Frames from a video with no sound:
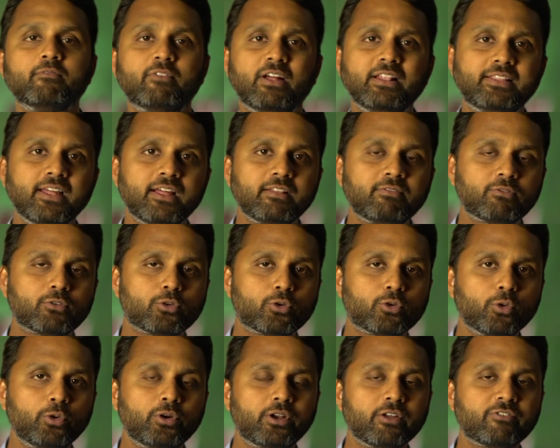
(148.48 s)
Well, there are
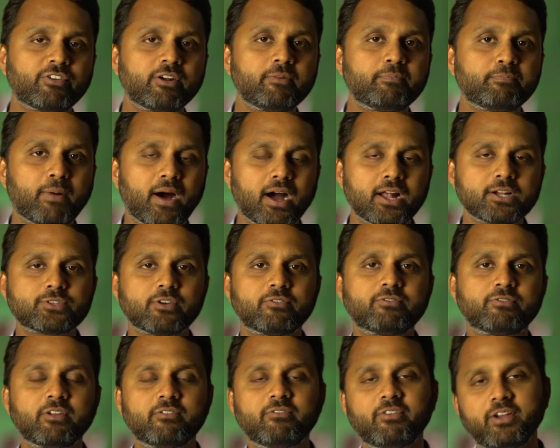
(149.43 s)
two different parts of
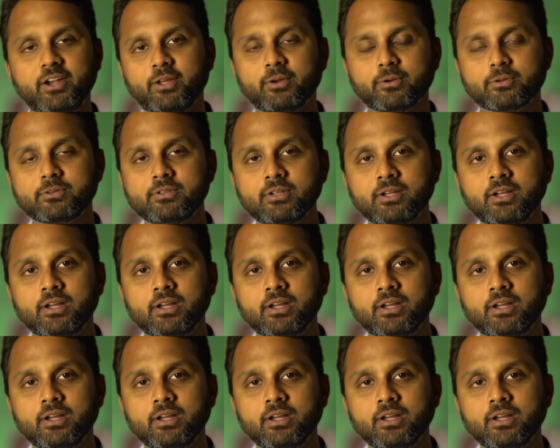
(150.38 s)
the video.